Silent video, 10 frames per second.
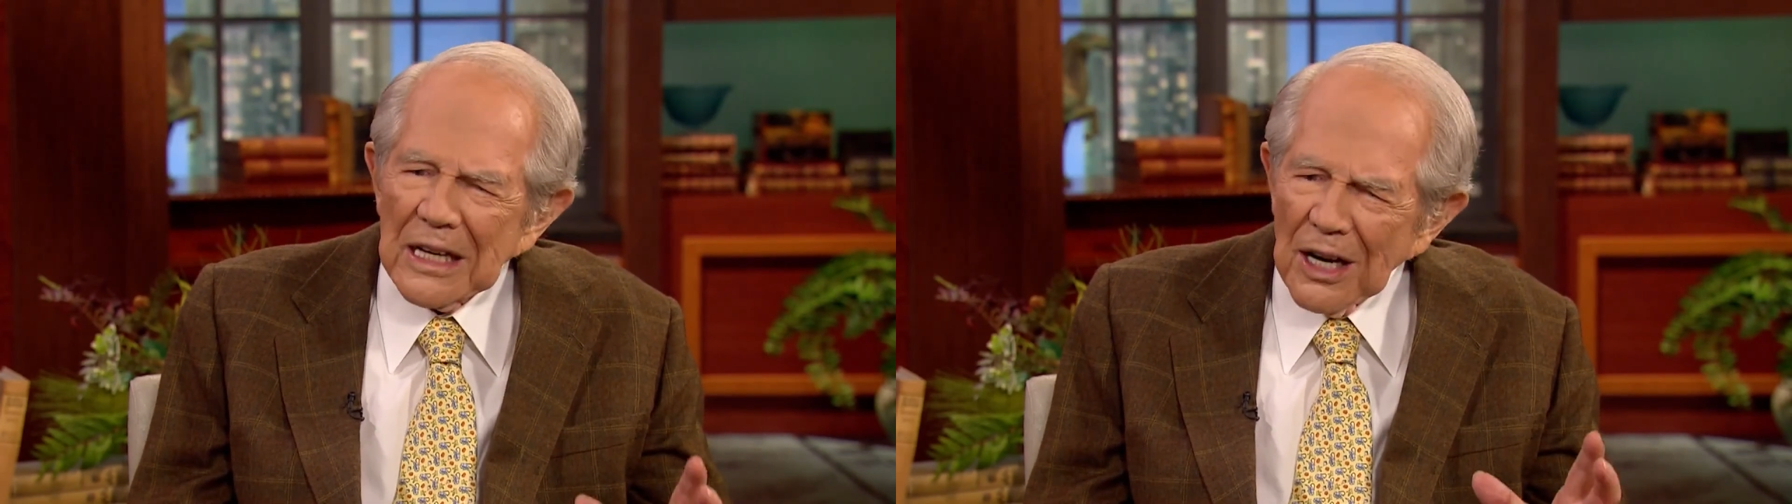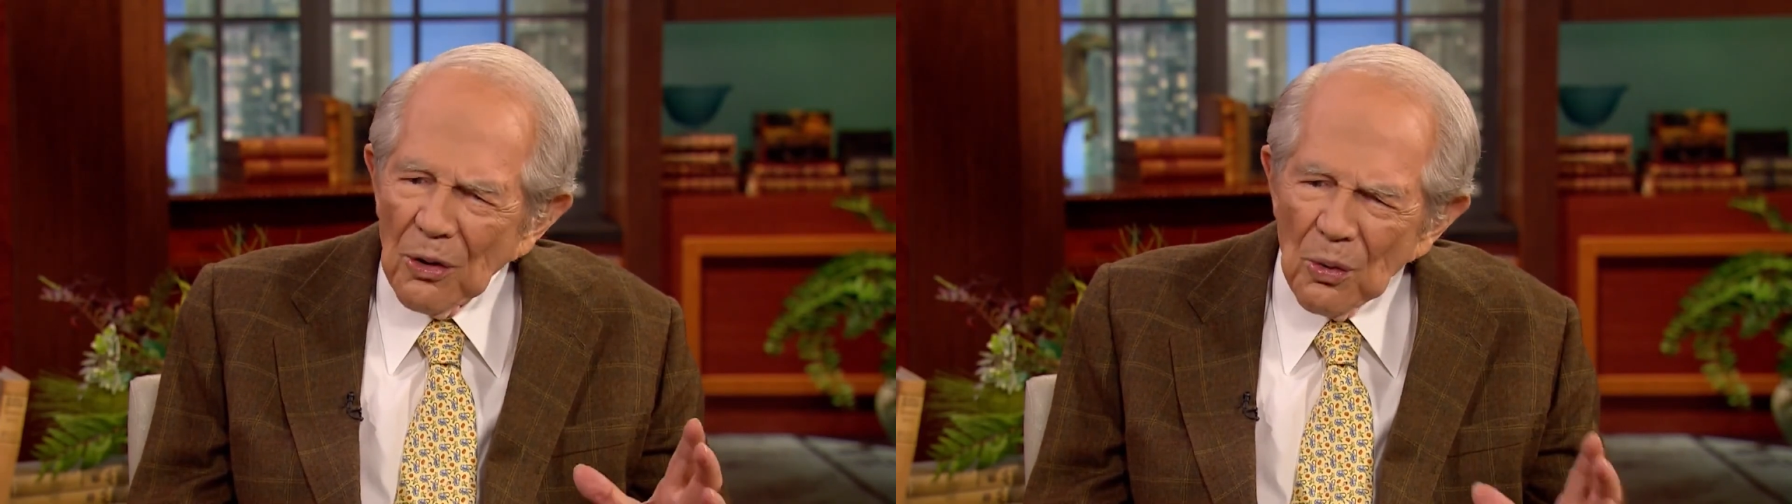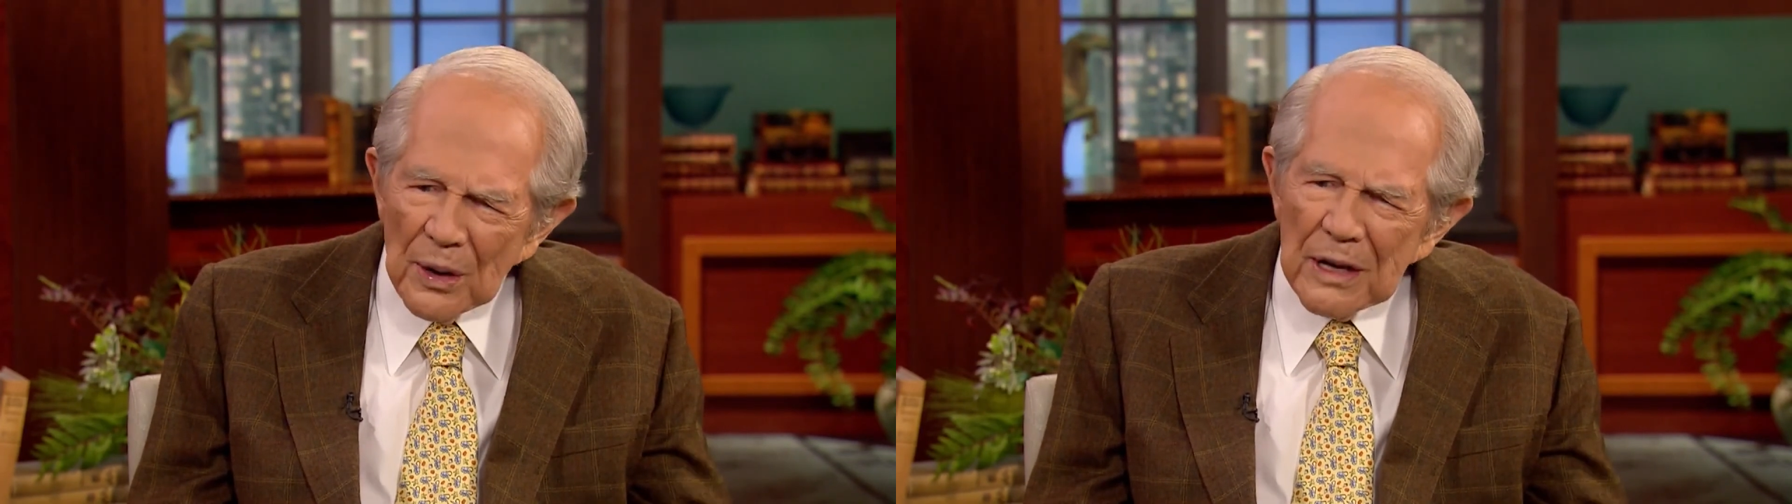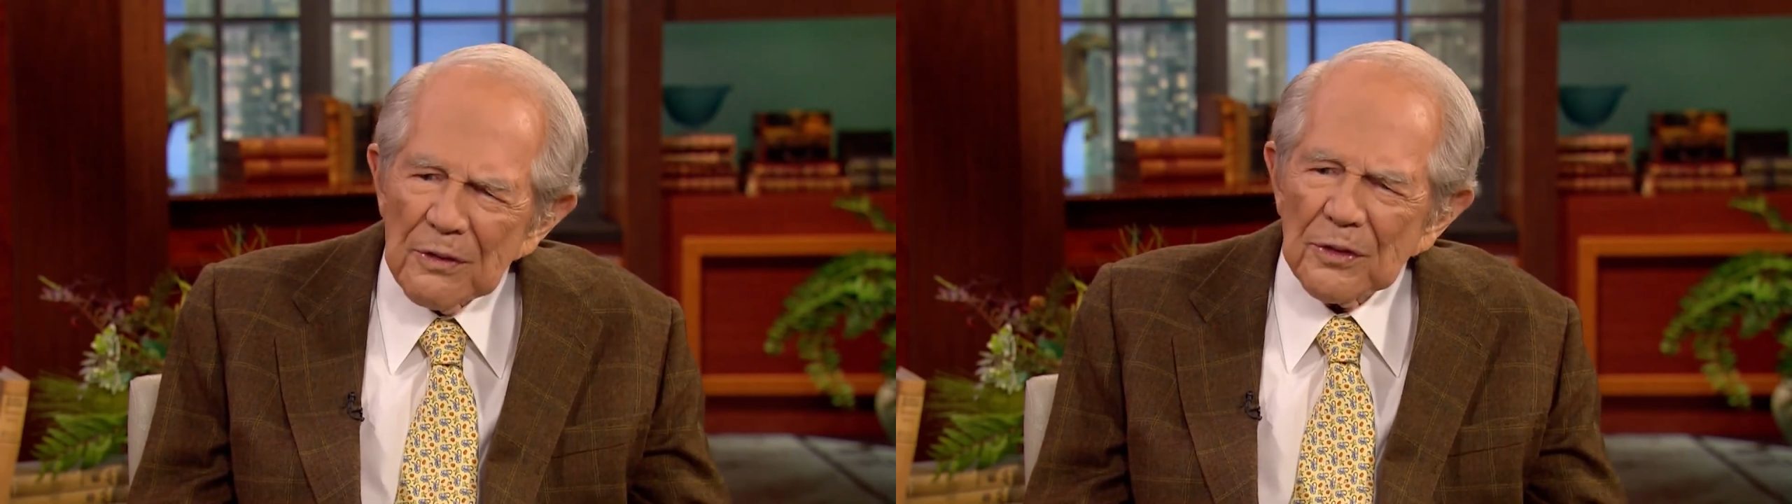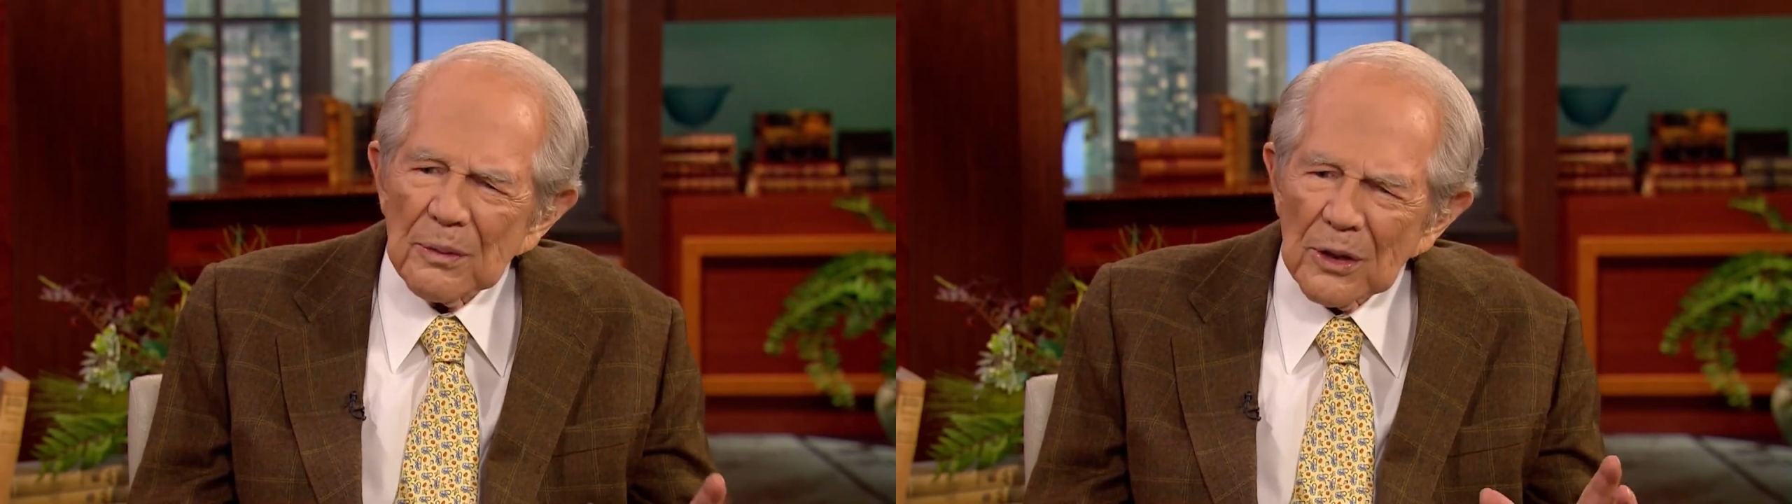away
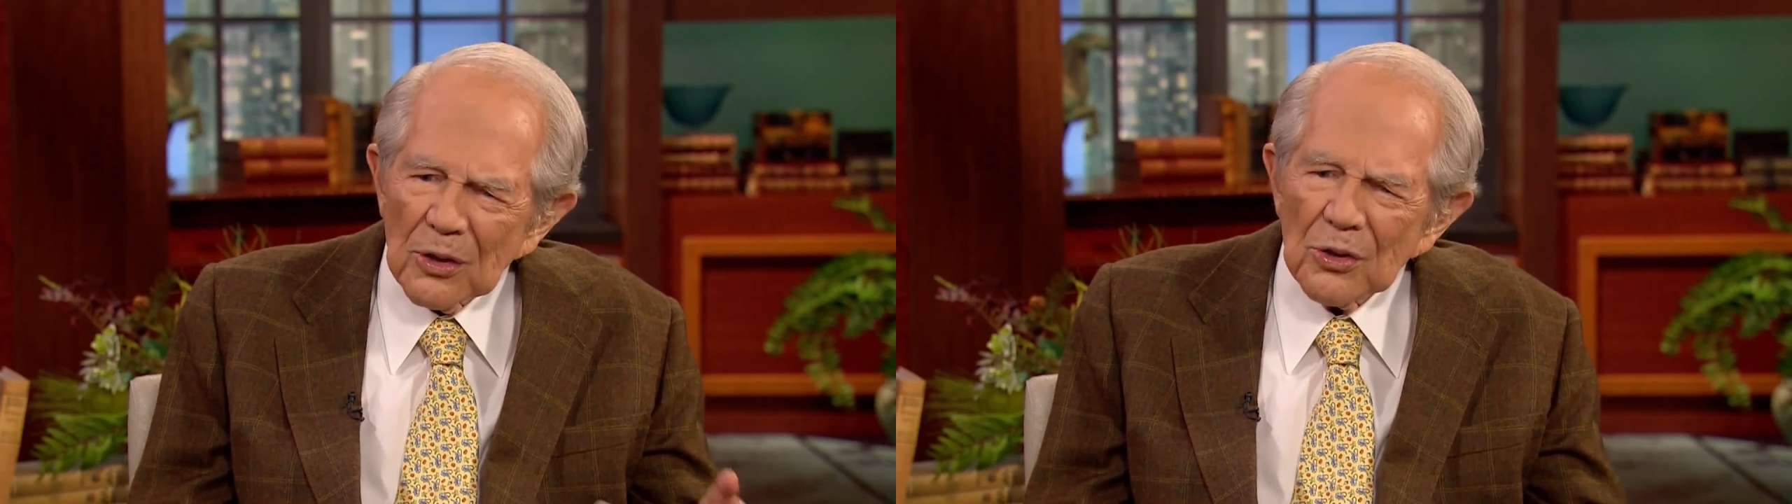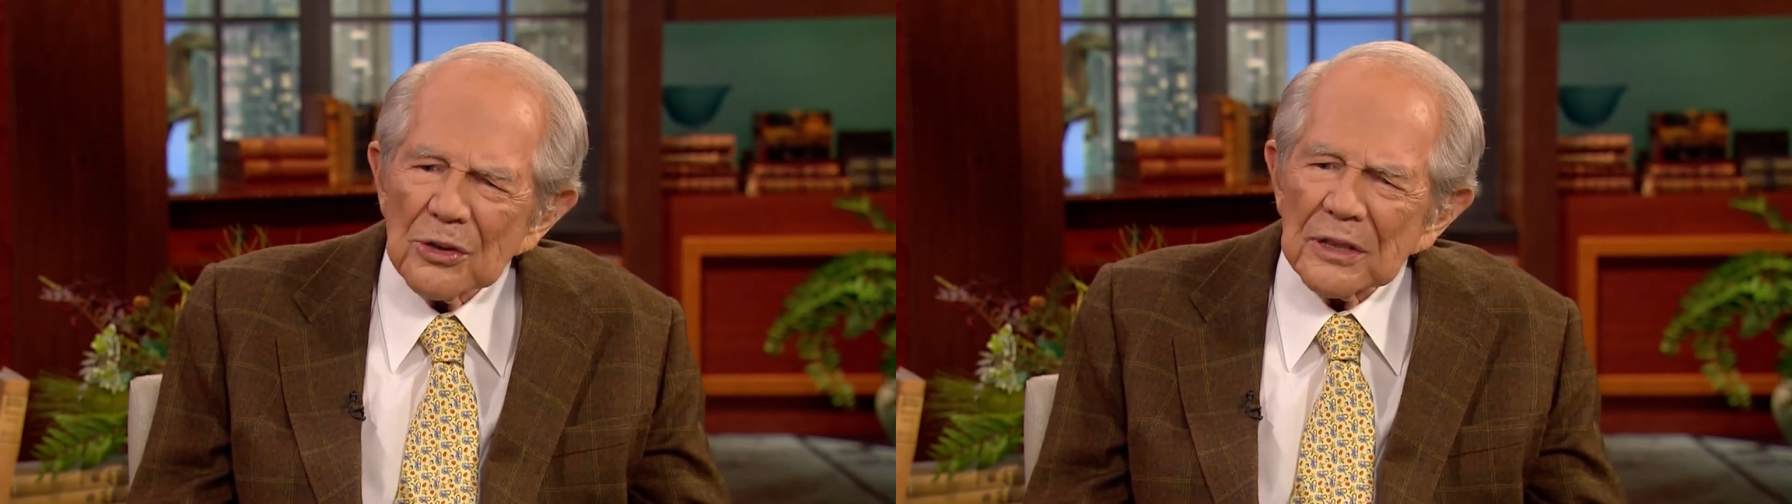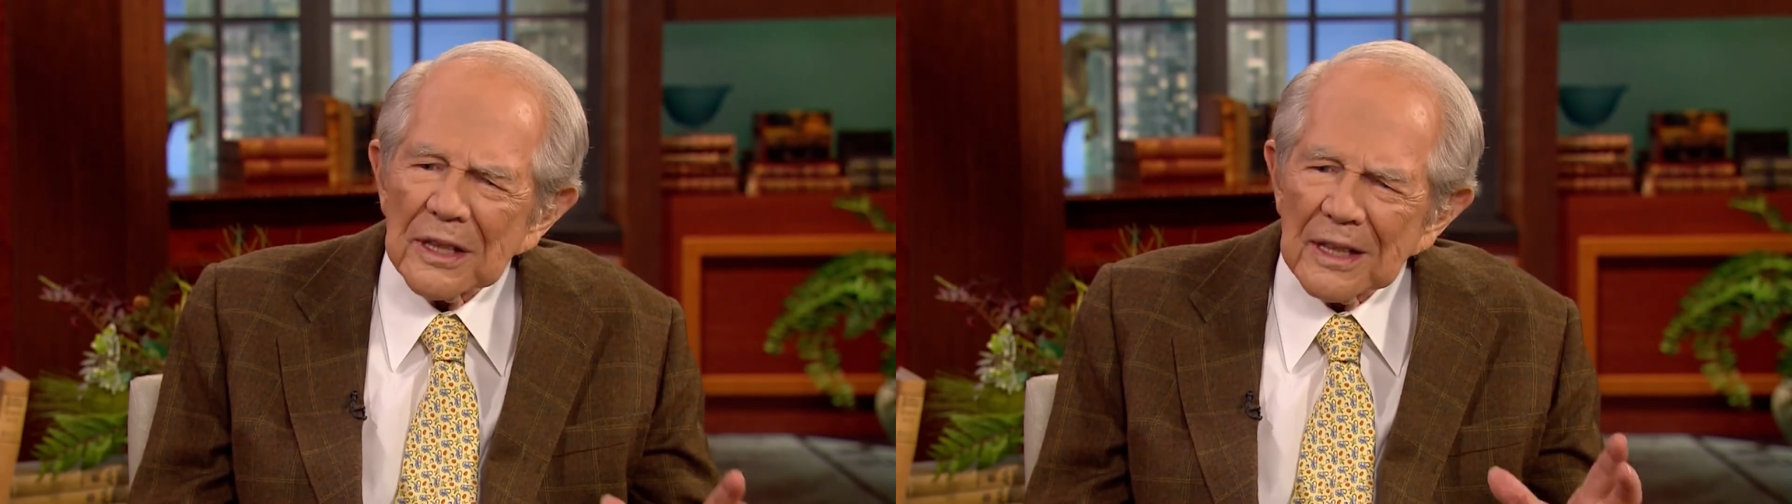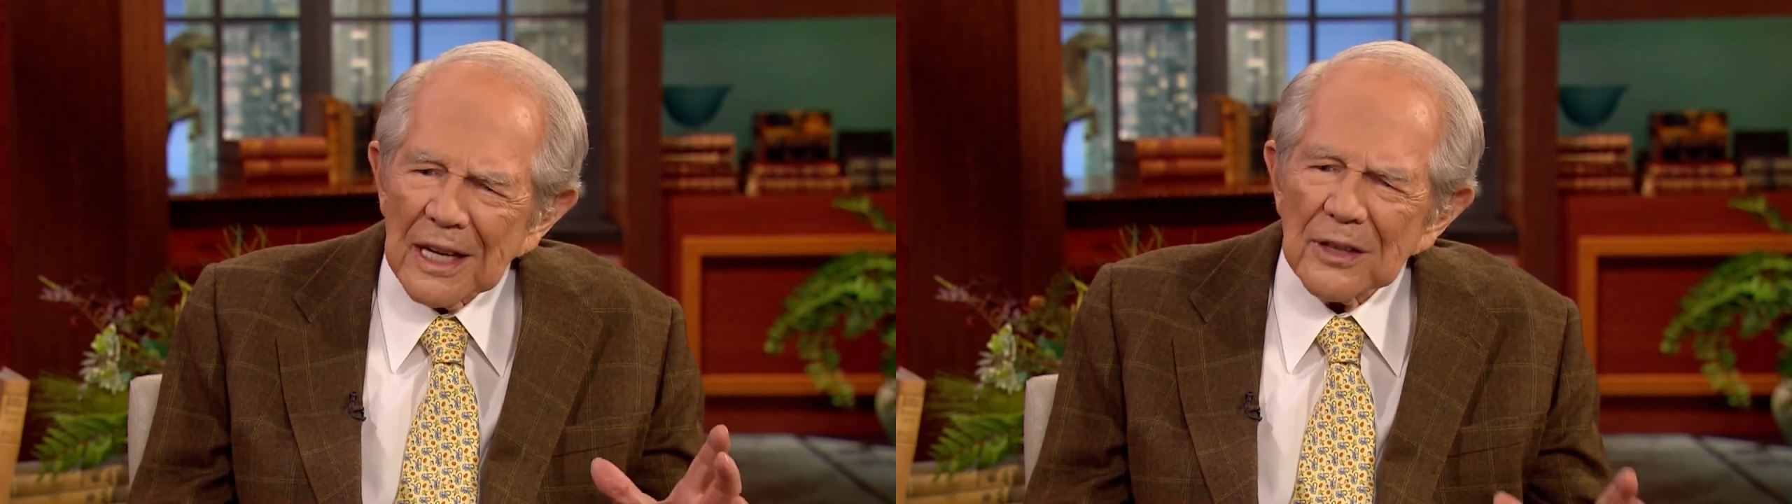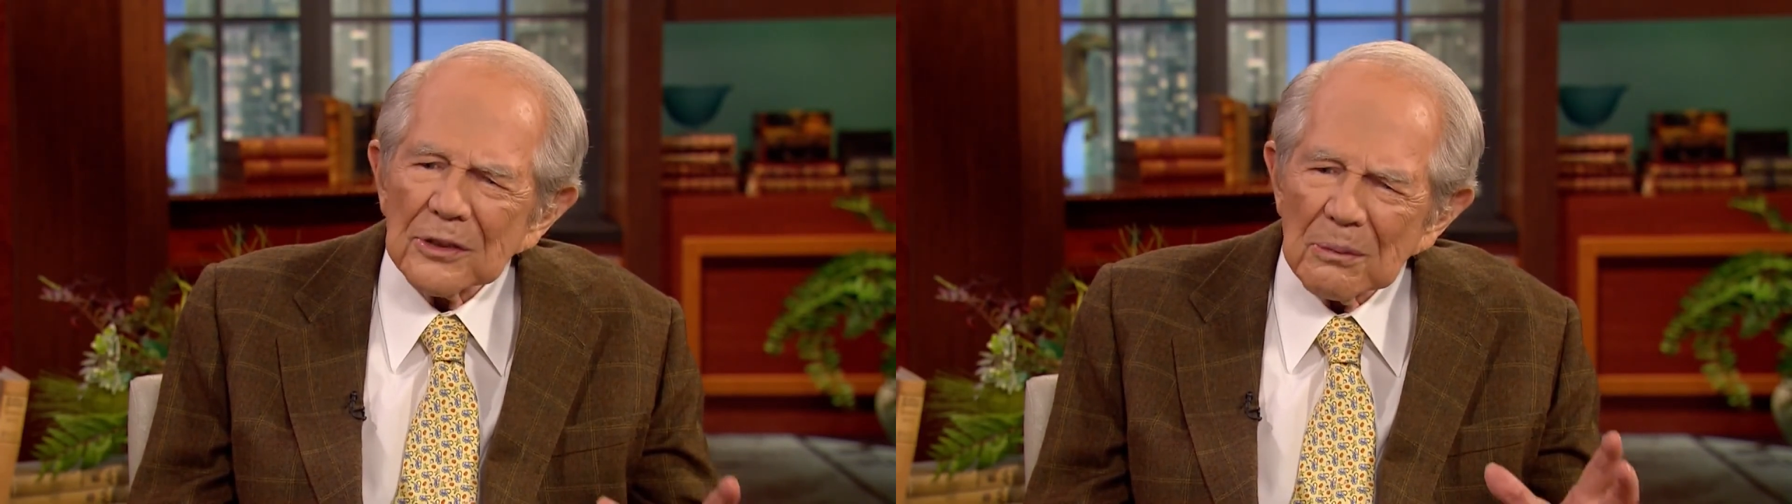from the Lord and
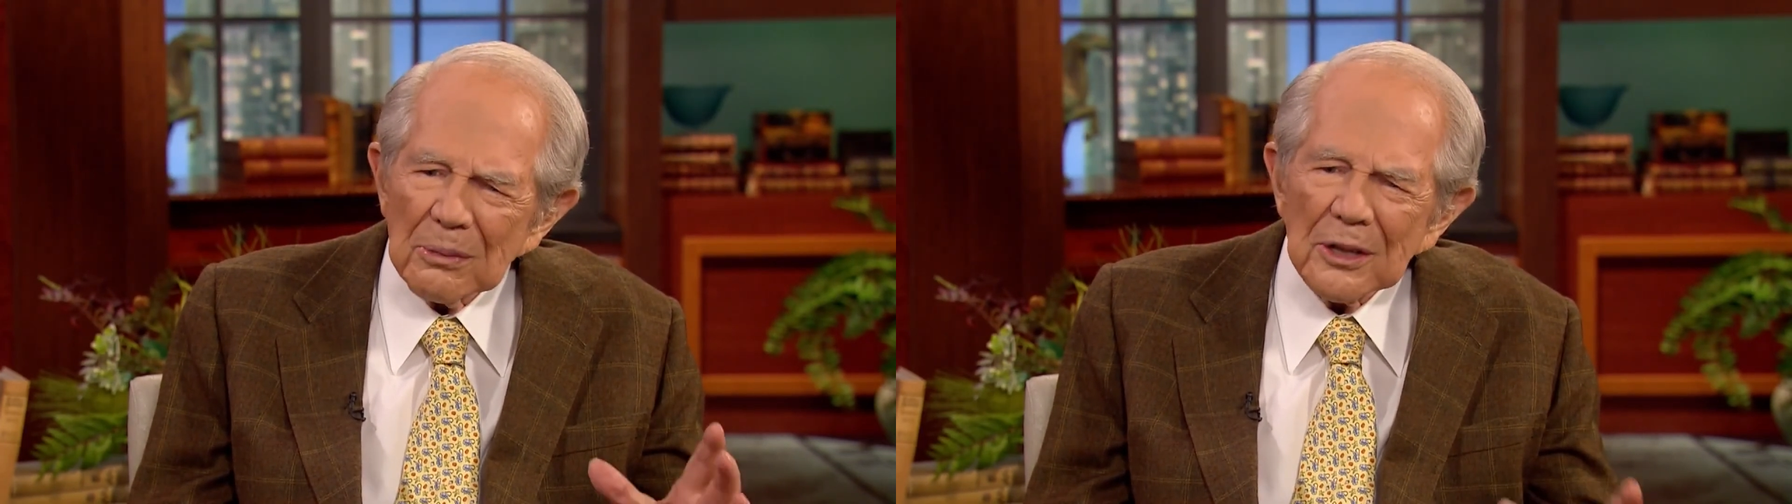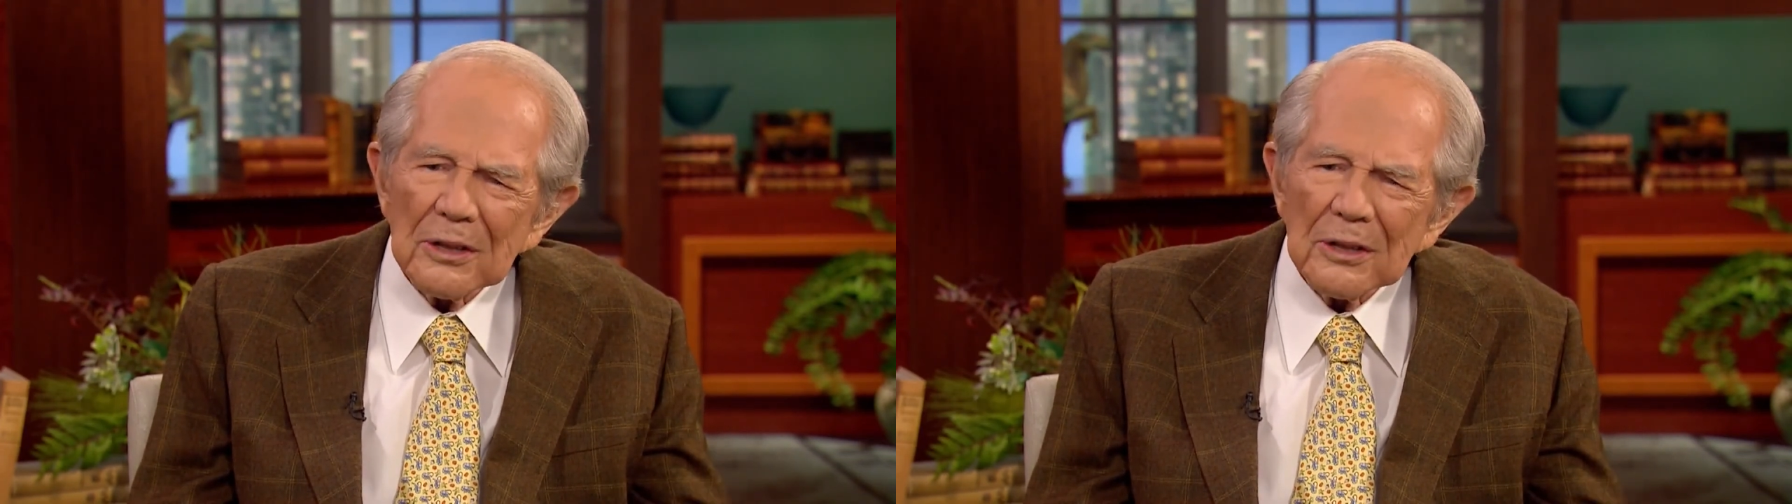count the blood